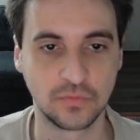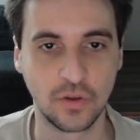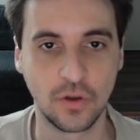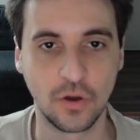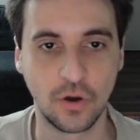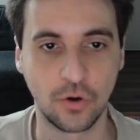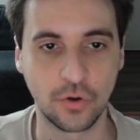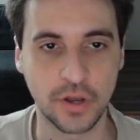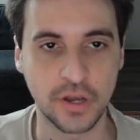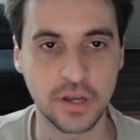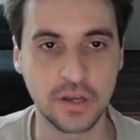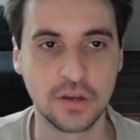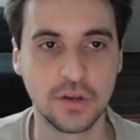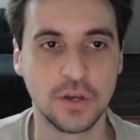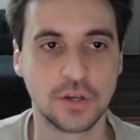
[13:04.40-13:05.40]
Okay,
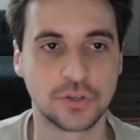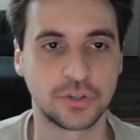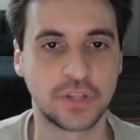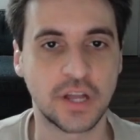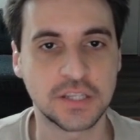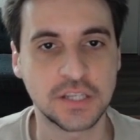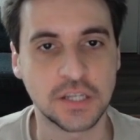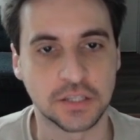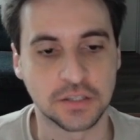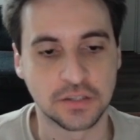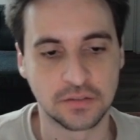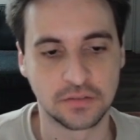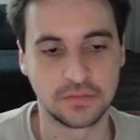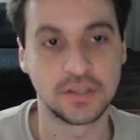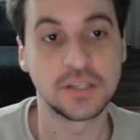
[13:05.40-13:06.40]
so that's it.
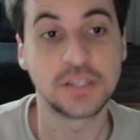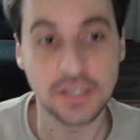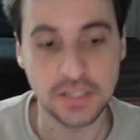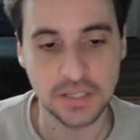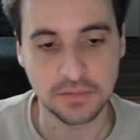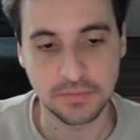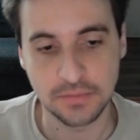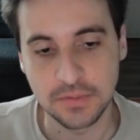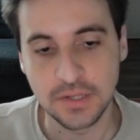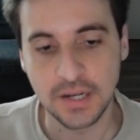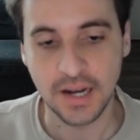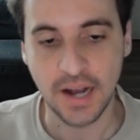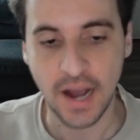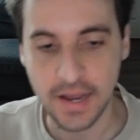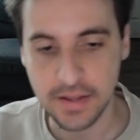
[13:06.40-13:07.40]
This
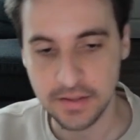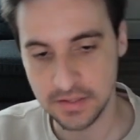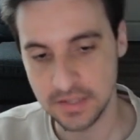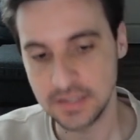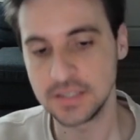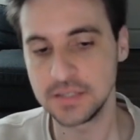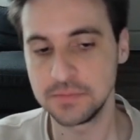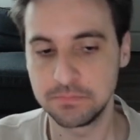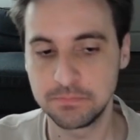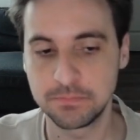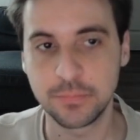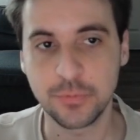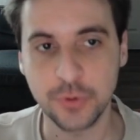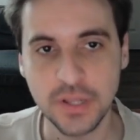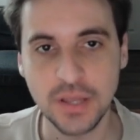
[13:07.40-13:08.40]
is
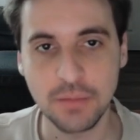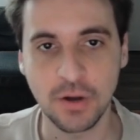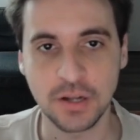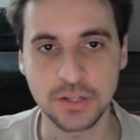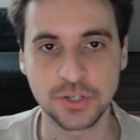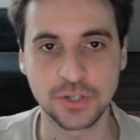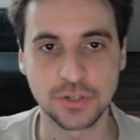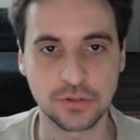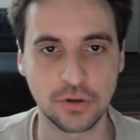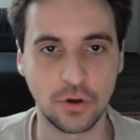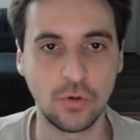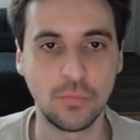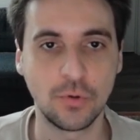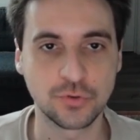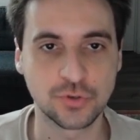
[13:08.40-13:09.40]
pretty much
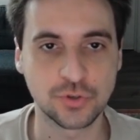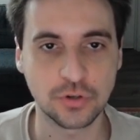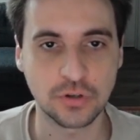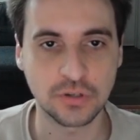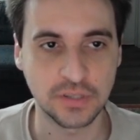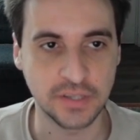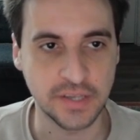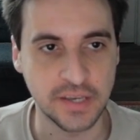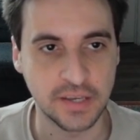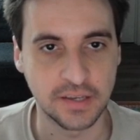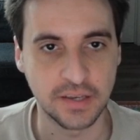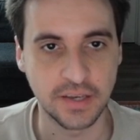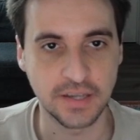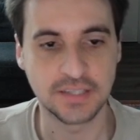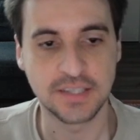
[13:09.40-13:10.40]
almost surely
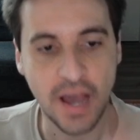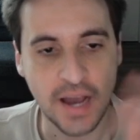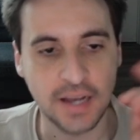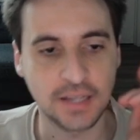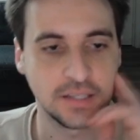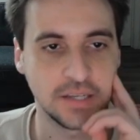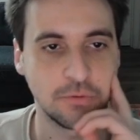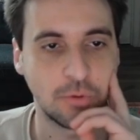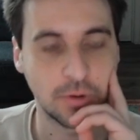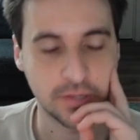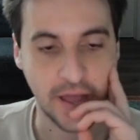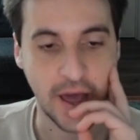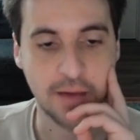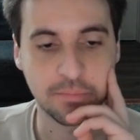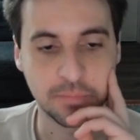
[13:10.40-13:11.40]
exactly what
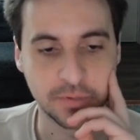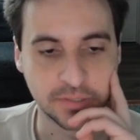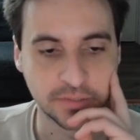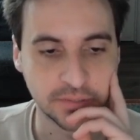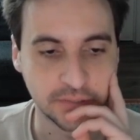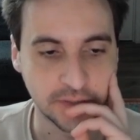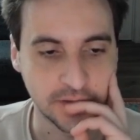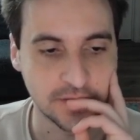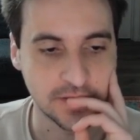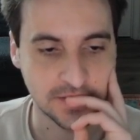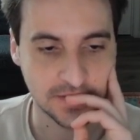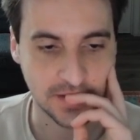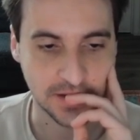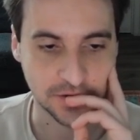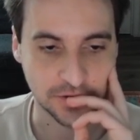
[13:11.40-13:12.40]
happened in this
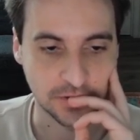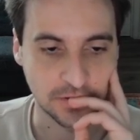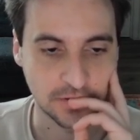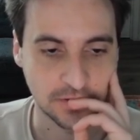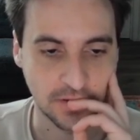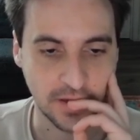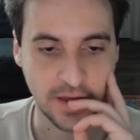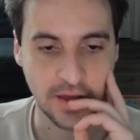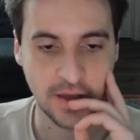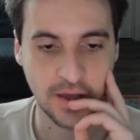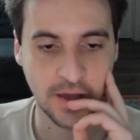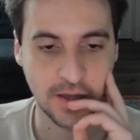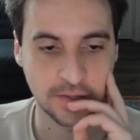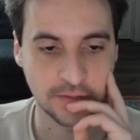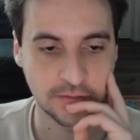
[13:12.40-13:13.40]
session.
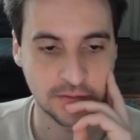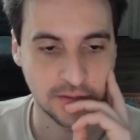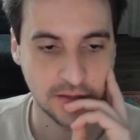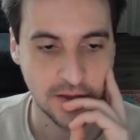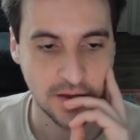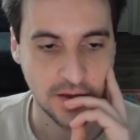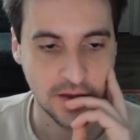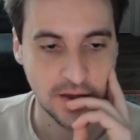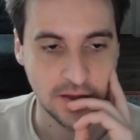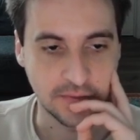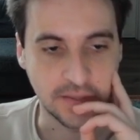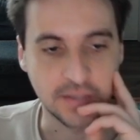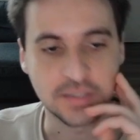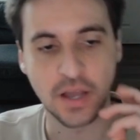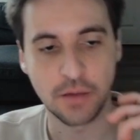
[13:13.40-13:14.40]
And
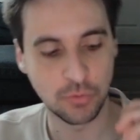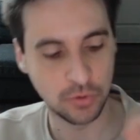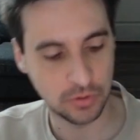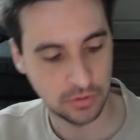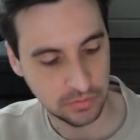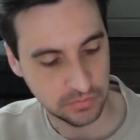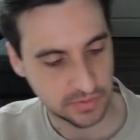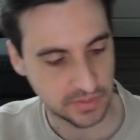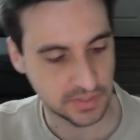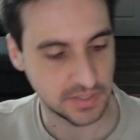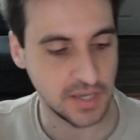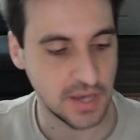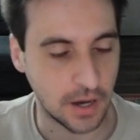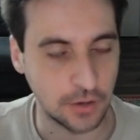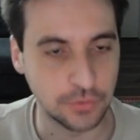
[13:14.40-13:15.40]
next time we'll
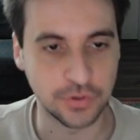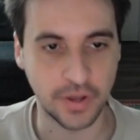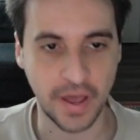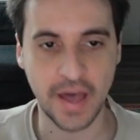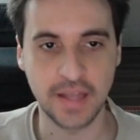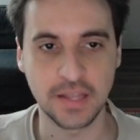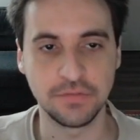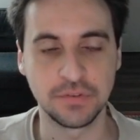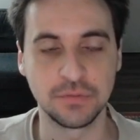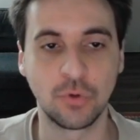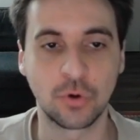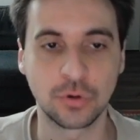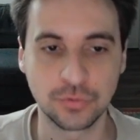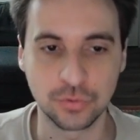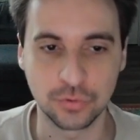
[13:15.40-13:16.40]
see how to add even
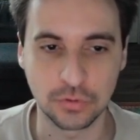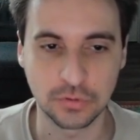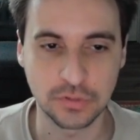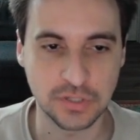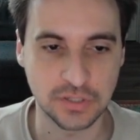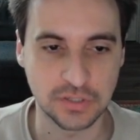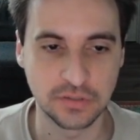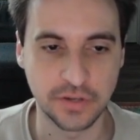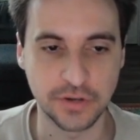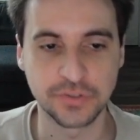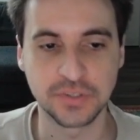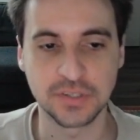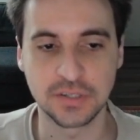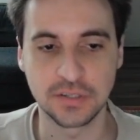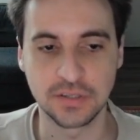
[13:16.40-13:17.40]
more tools.
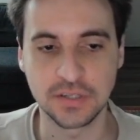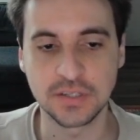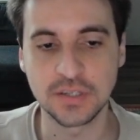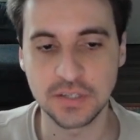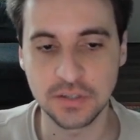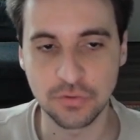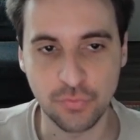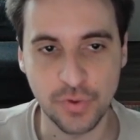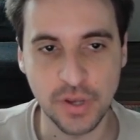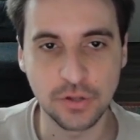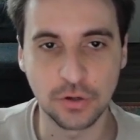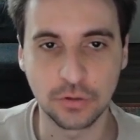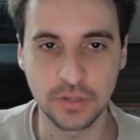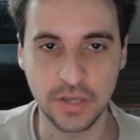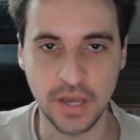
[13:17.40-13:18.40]
This is a
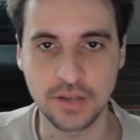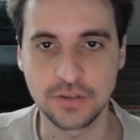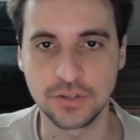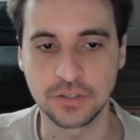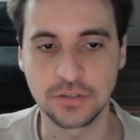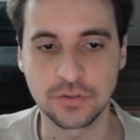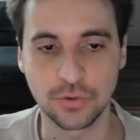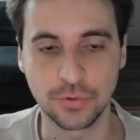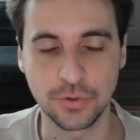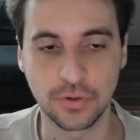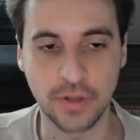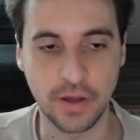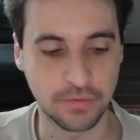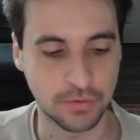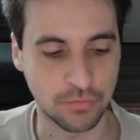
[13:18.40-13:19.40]
read-only agent, so we don't
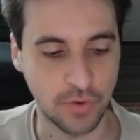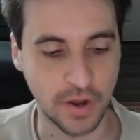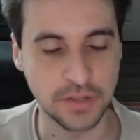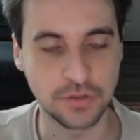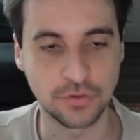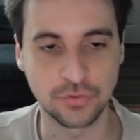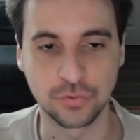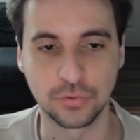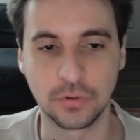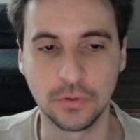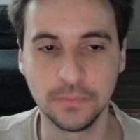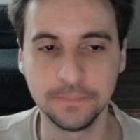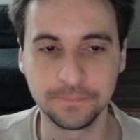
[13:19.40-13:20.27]
have a write tool.